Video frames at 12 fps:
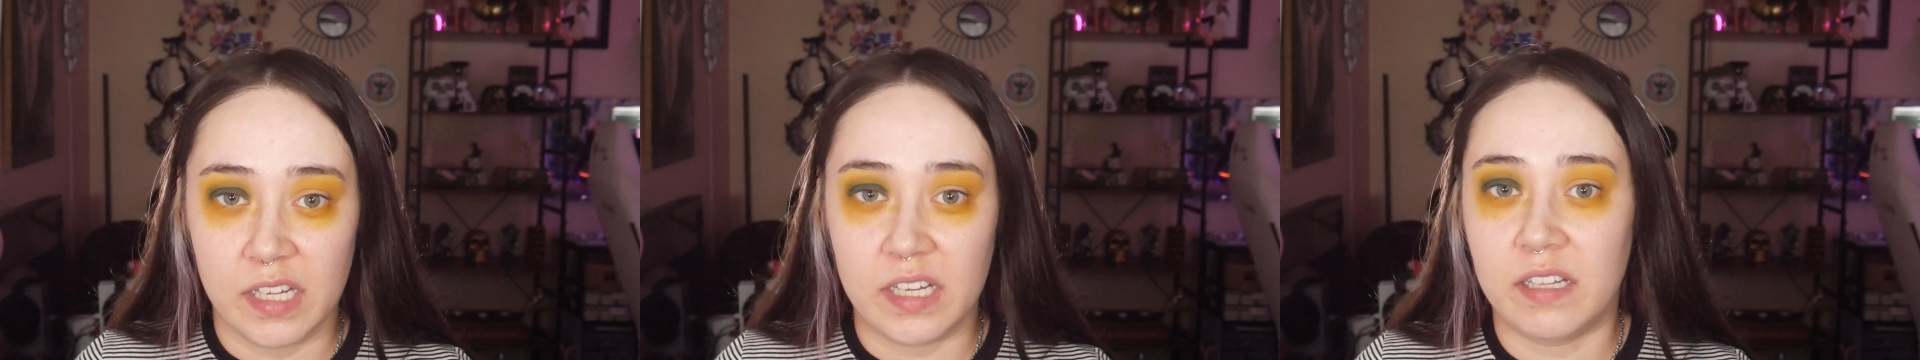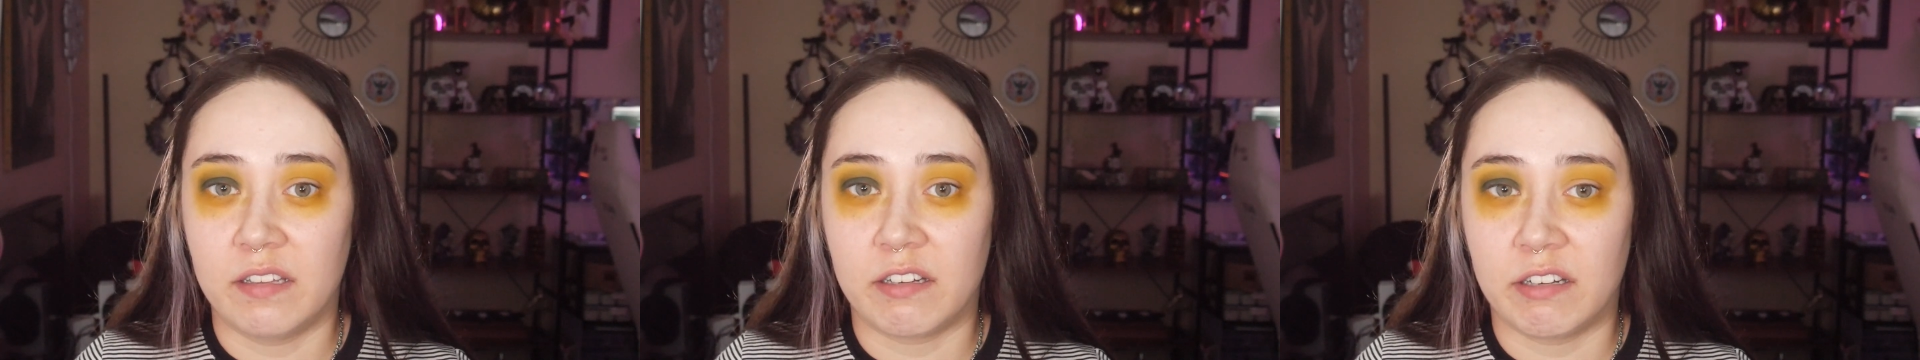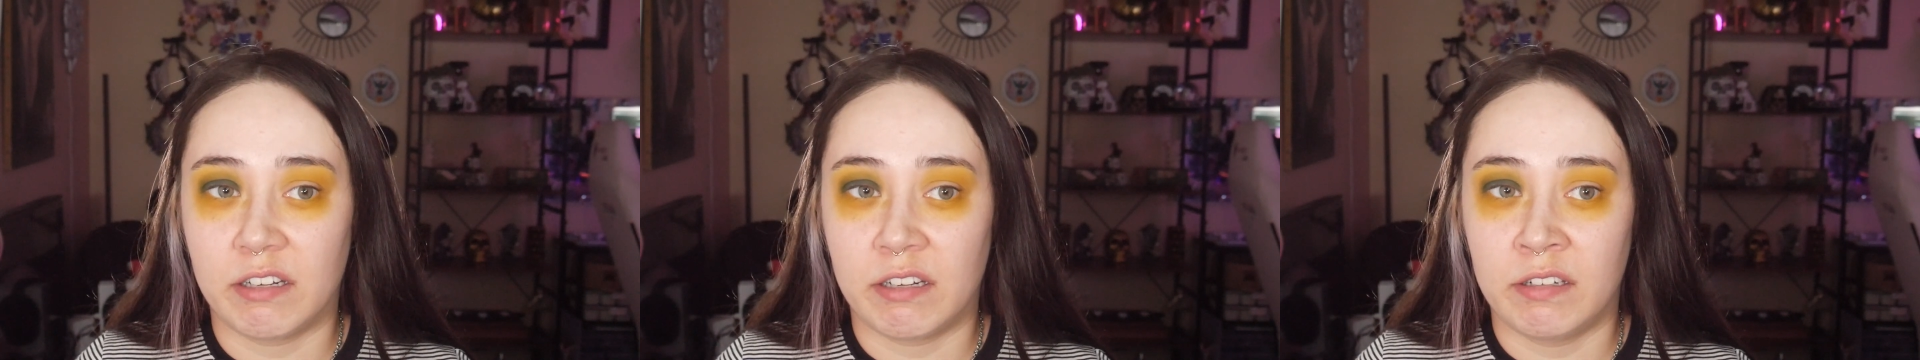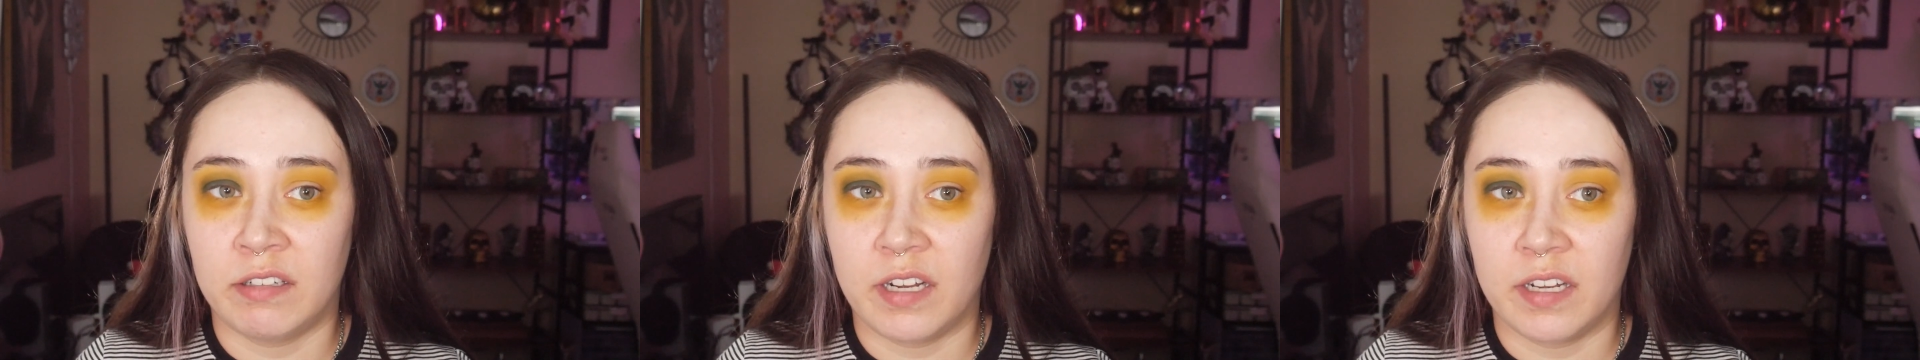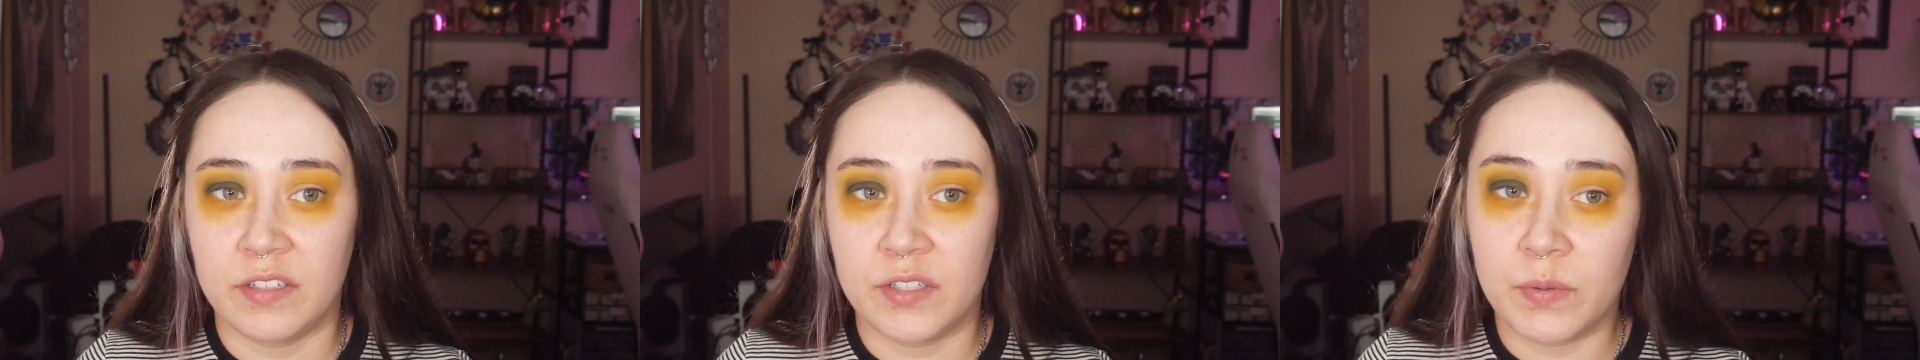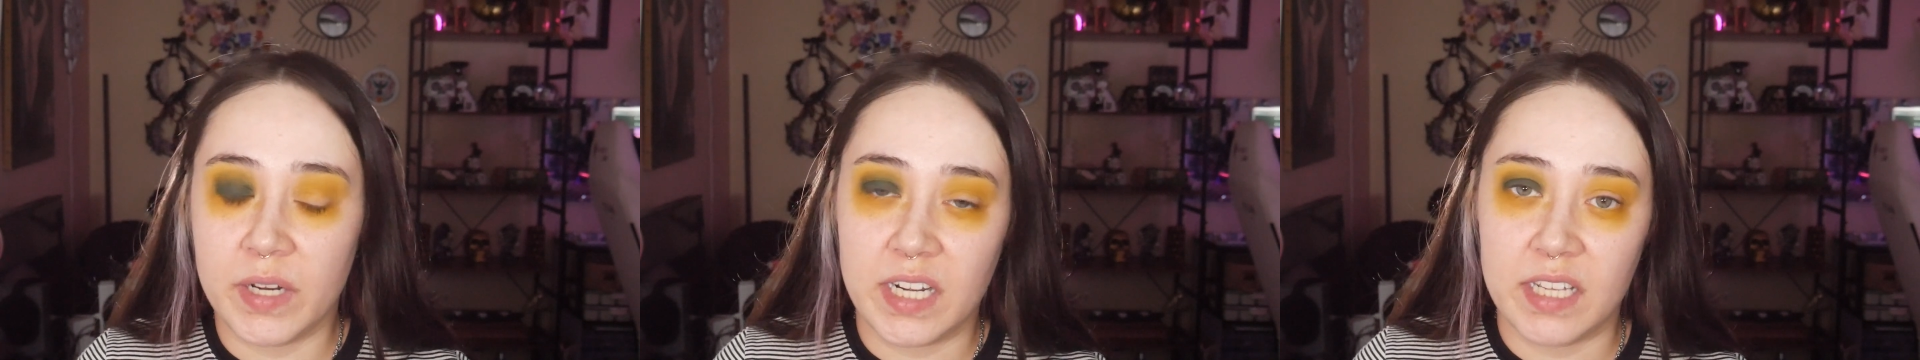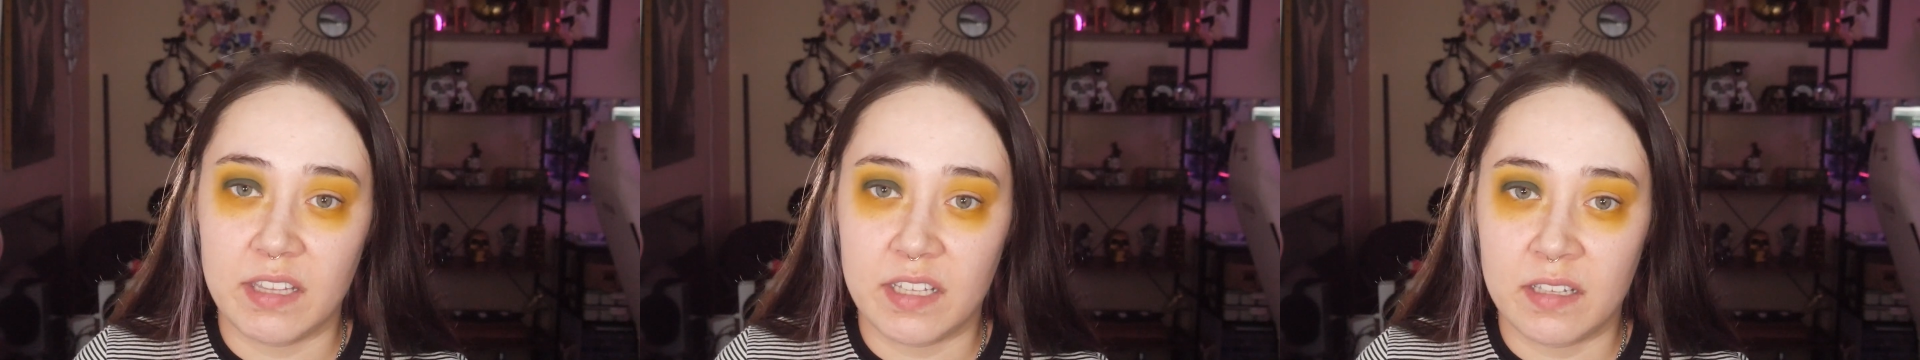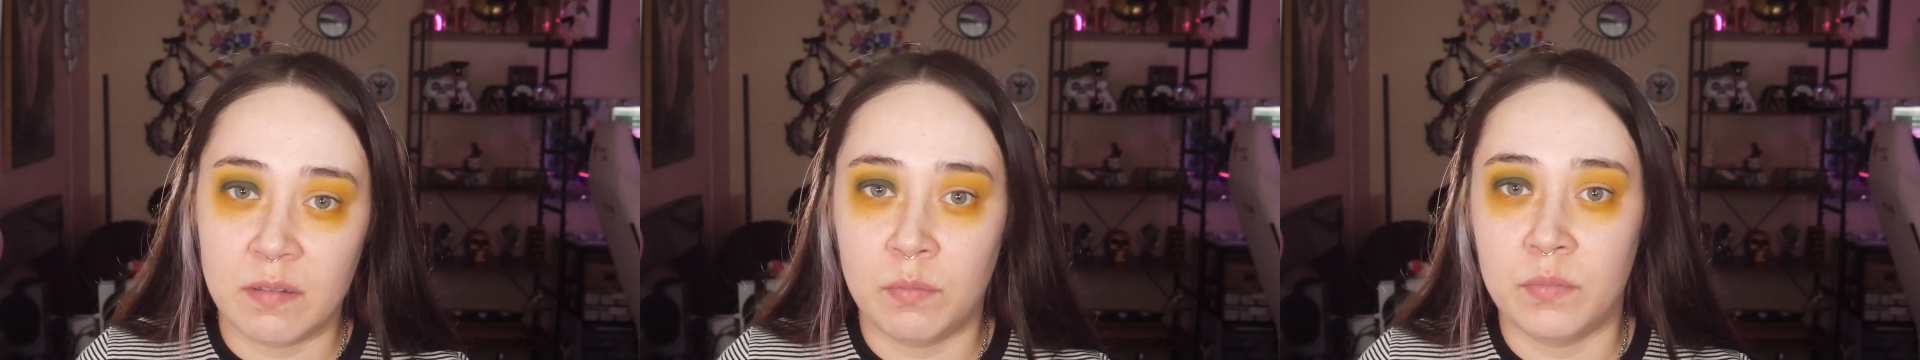either donating
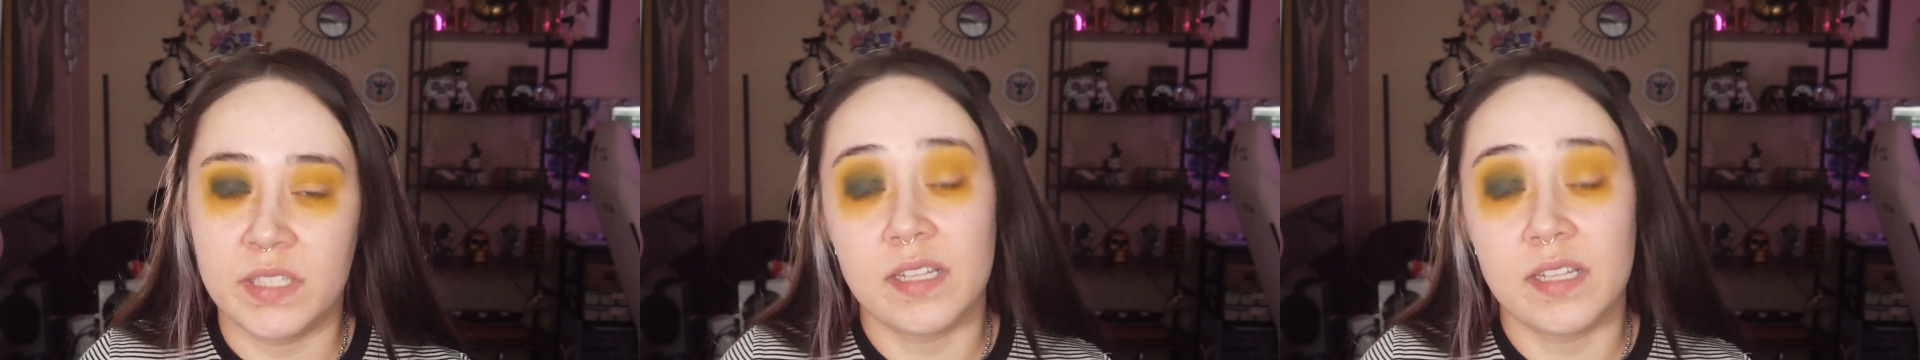them,